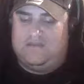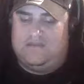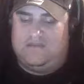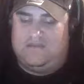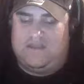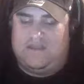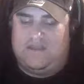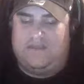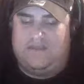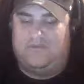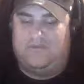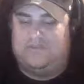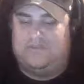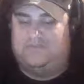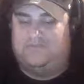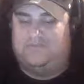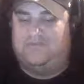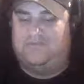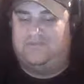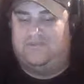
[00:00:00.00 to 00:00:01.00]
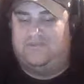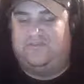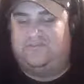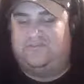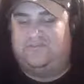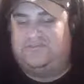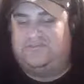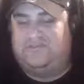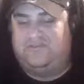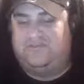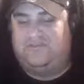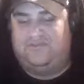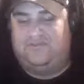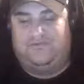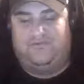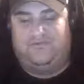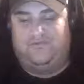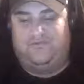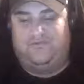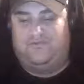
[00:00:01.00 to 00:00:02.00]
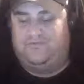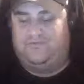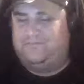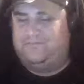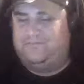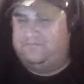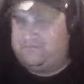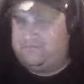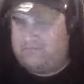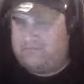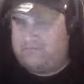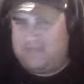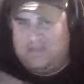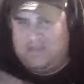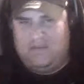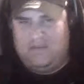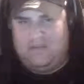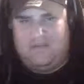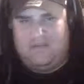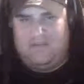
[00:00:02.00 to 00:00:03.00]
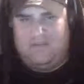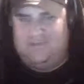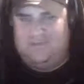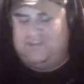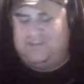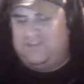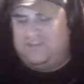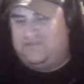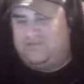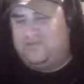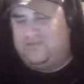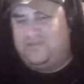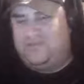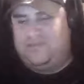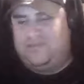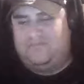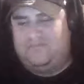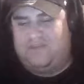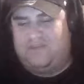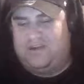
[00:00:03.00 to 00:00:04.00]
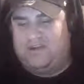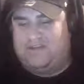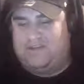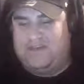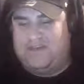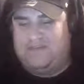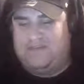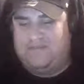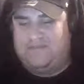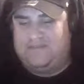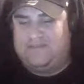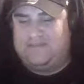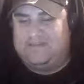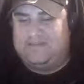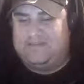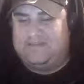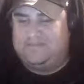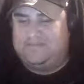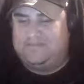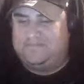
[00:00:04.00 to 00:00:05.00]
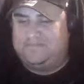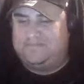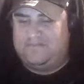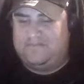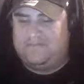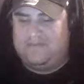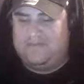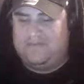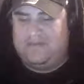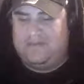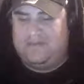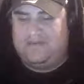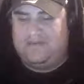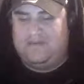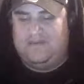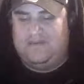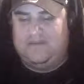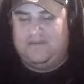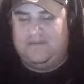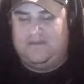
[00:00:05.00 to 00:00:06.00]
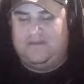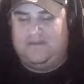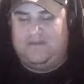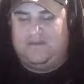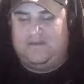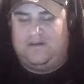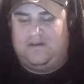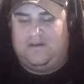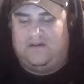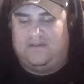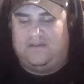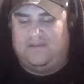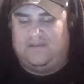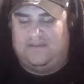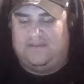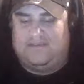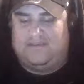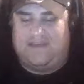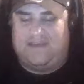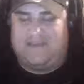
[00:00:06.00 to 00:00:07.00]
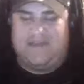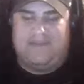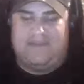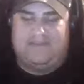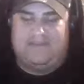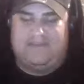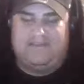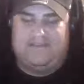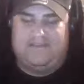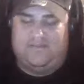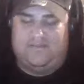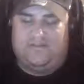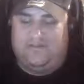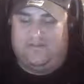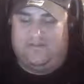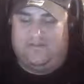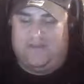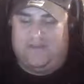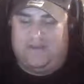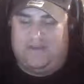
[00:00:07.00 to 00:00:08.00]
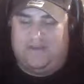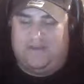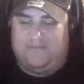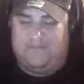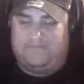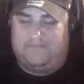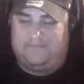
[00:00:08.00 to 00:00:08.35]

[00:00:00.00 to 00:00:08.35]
that he wants to prove to John Gruden, Mark Davis, all these guys. So